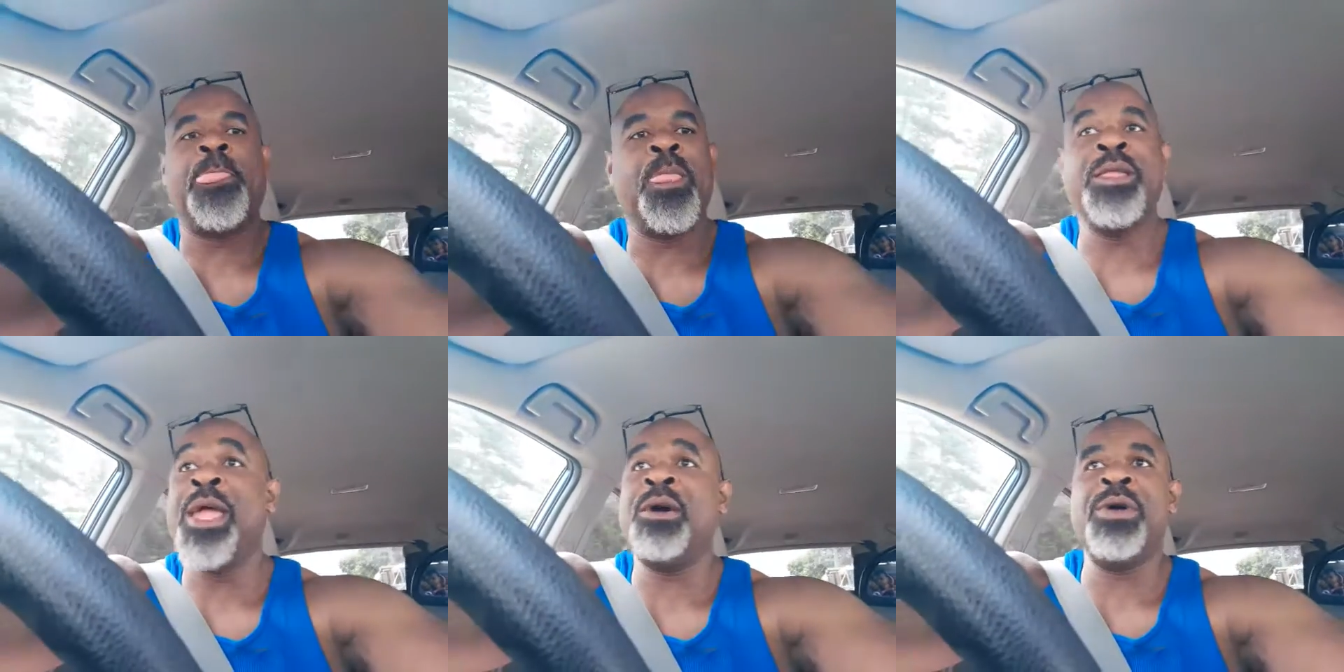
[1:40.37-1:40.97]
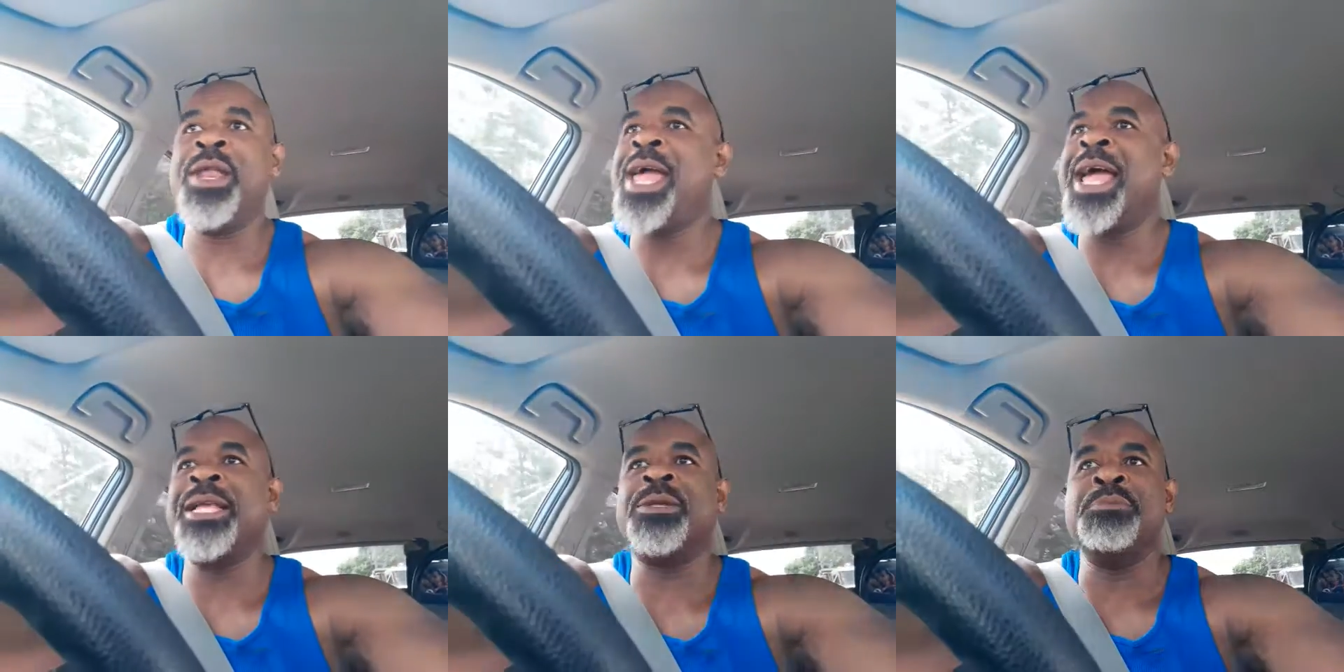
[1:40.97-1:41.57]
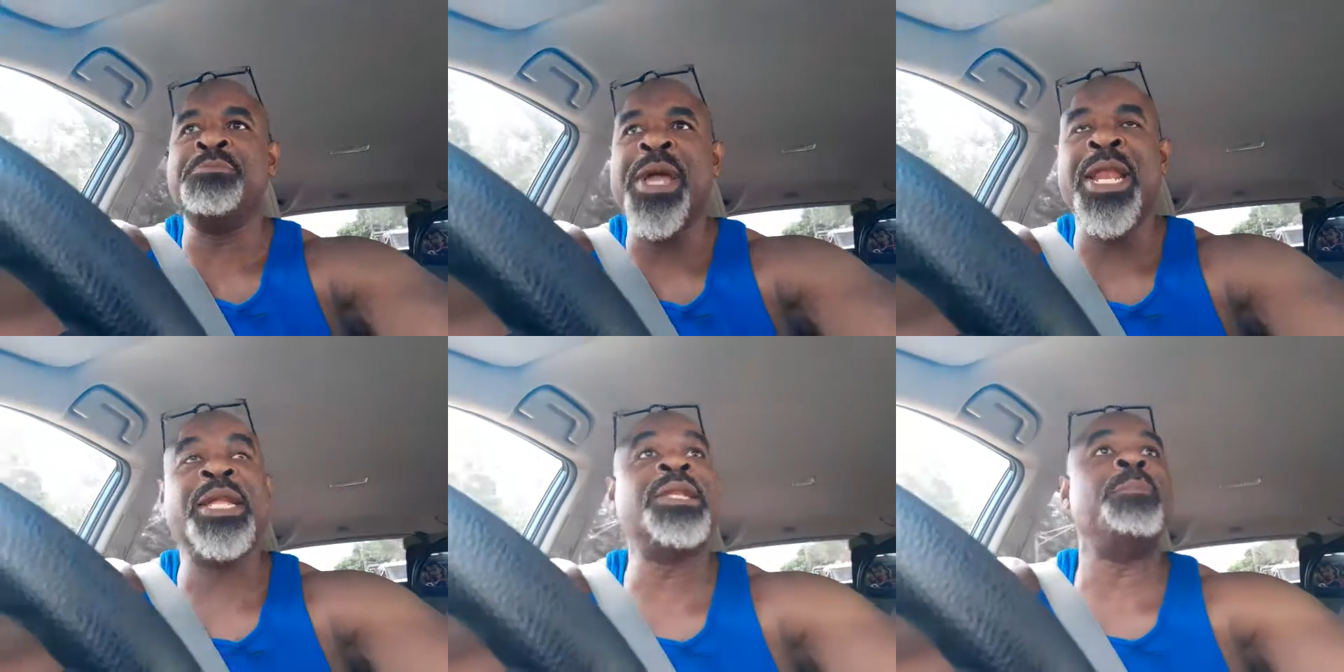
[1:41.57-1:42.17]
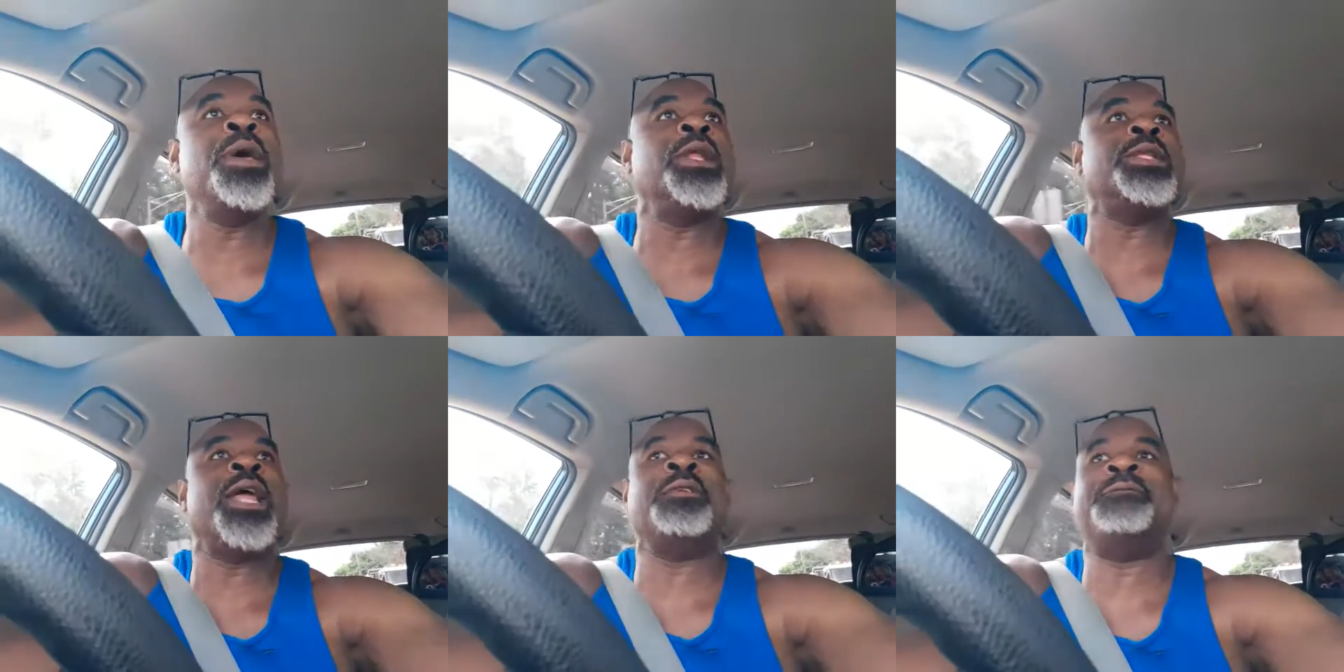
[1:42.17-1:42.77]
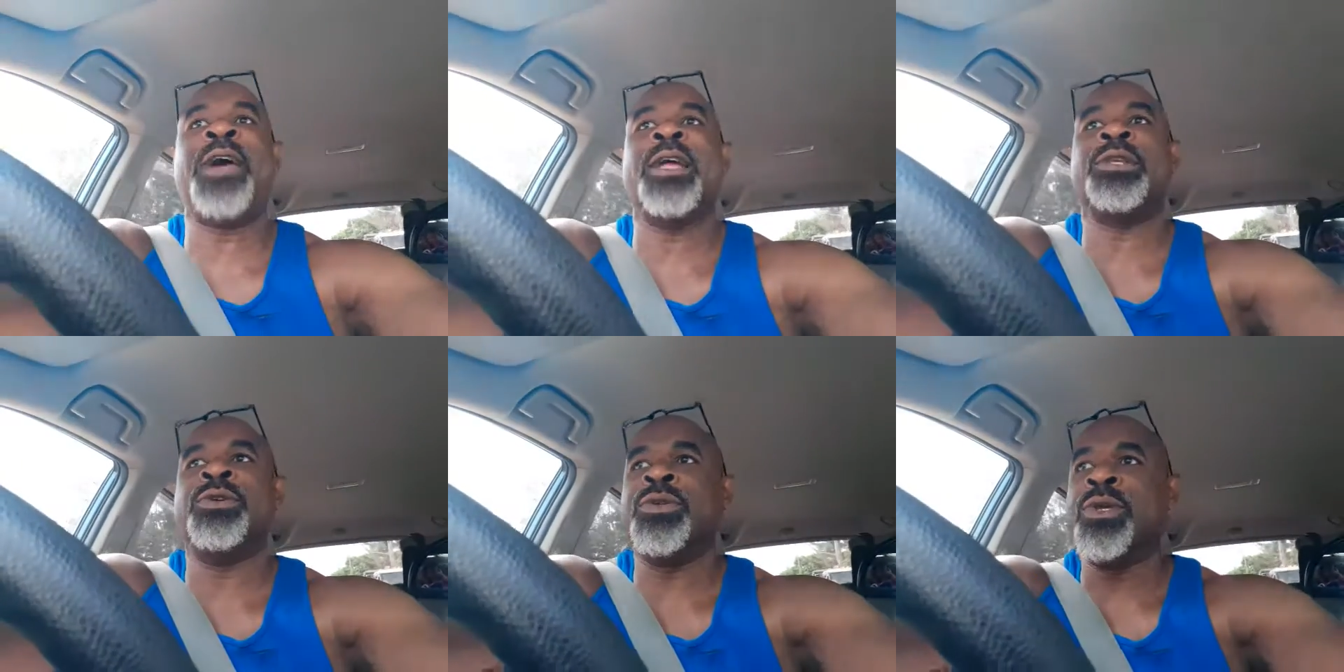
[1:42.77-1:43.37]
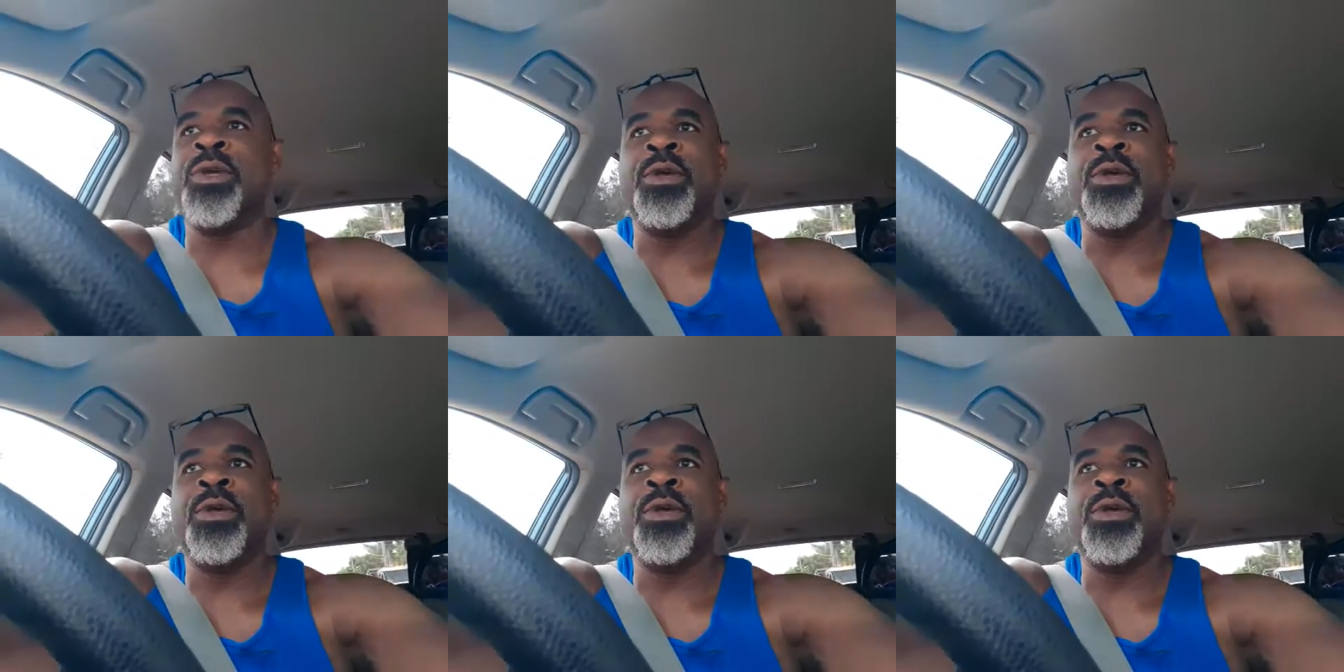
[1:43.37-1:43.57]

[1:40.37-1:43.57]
Now, it has many debilitating factors.